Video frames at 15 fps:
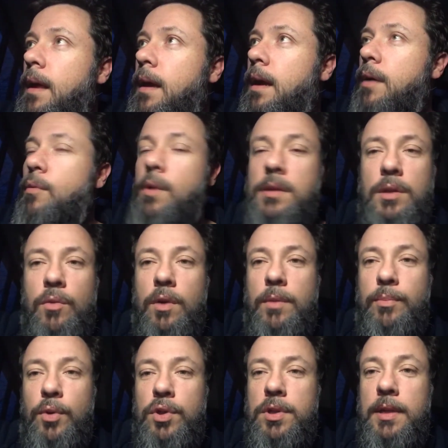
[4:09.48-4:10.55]
I wonder
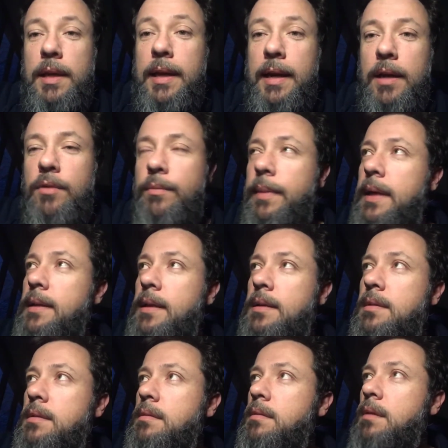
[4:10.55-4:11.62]
what pushed the guy who made
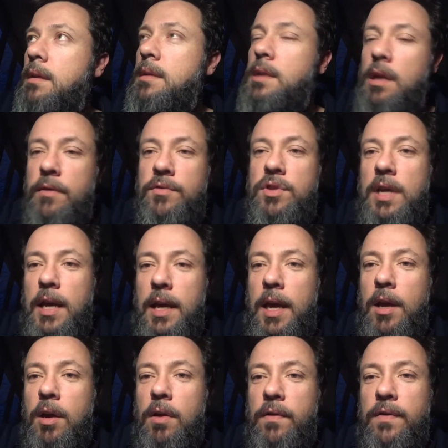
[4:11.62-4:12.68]
this, instead of
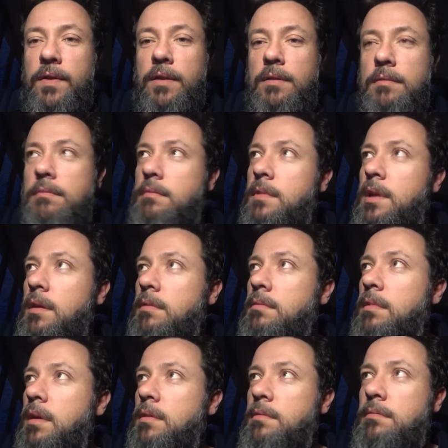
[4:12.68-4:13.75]
jacking off and, you know,
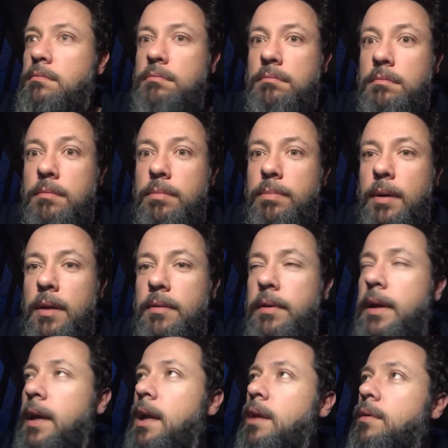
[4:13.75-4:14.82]
not
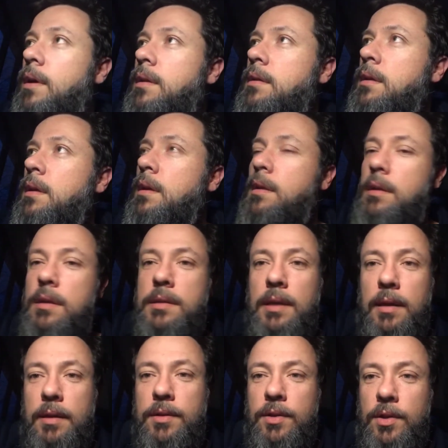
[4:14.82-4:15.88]
bothering anyone,
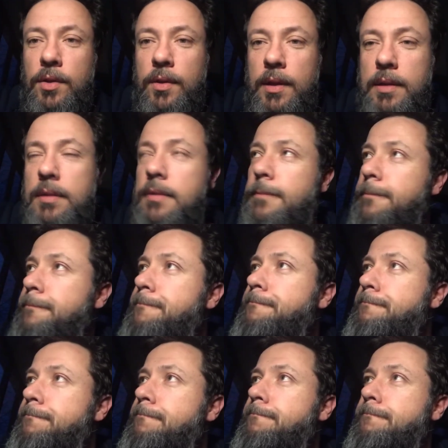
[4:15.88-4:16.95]
decided to do this
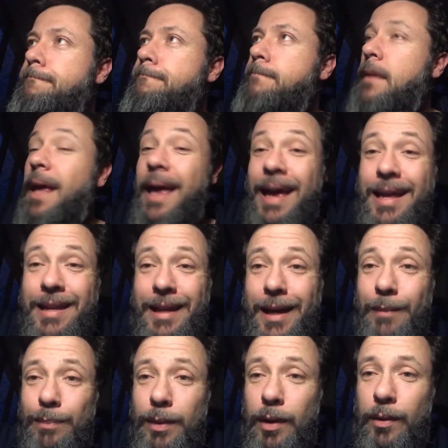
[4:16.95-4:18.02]
and
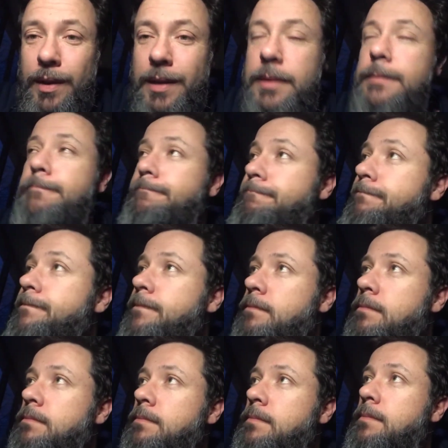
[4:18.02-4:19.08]
upload it
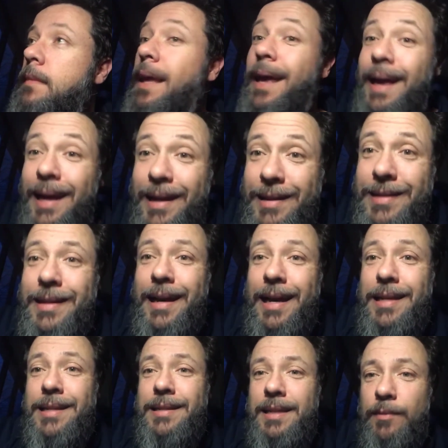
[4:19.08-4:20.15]
and
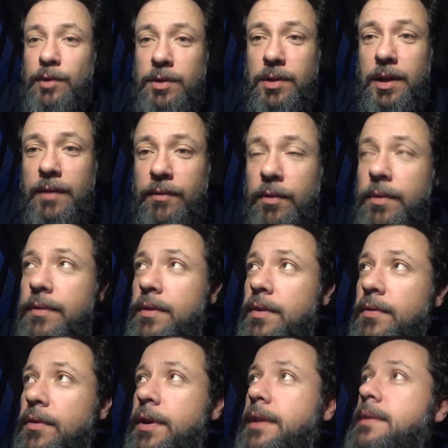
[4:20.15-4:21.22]
ask someone to give a
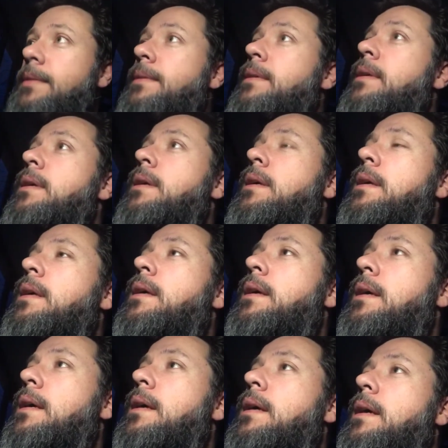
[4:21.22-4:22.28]
review for it.
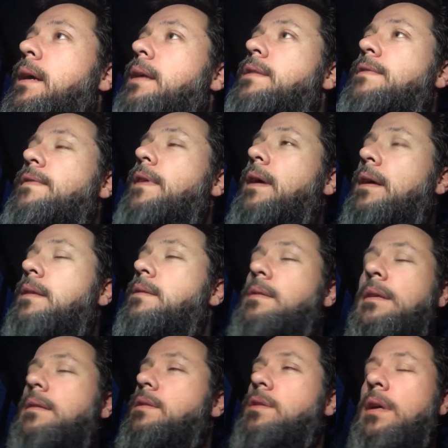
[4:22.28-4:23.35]

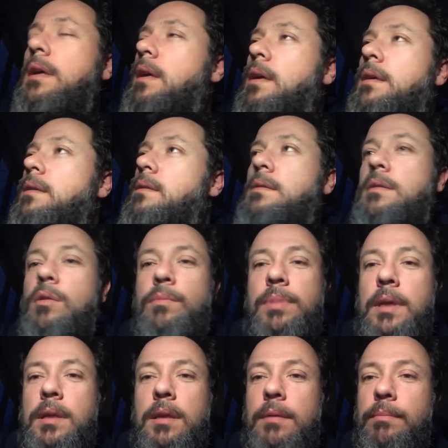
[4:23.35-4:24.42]
It's
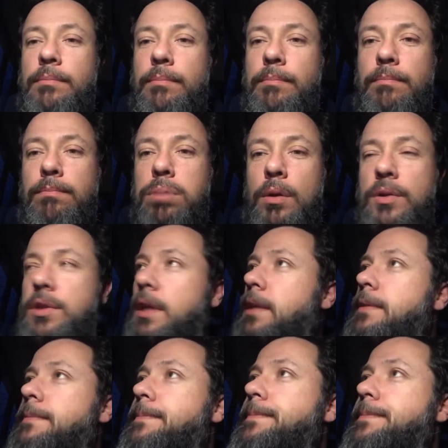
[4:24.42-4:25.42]
completely bullshit.